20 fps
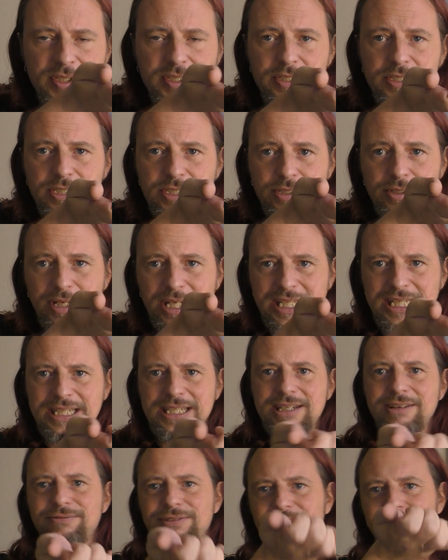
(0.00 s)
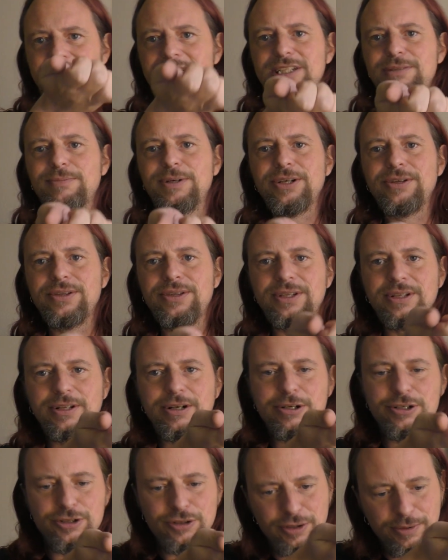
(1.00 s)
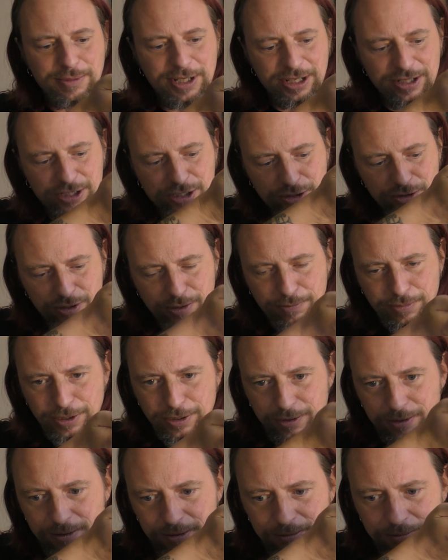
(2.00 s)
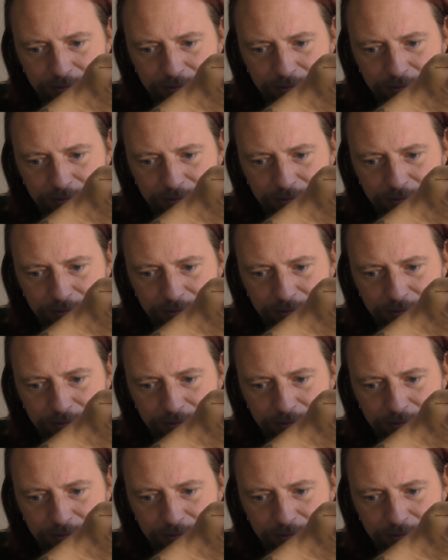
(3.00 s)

So I can definitely smell the larger amount of juniper.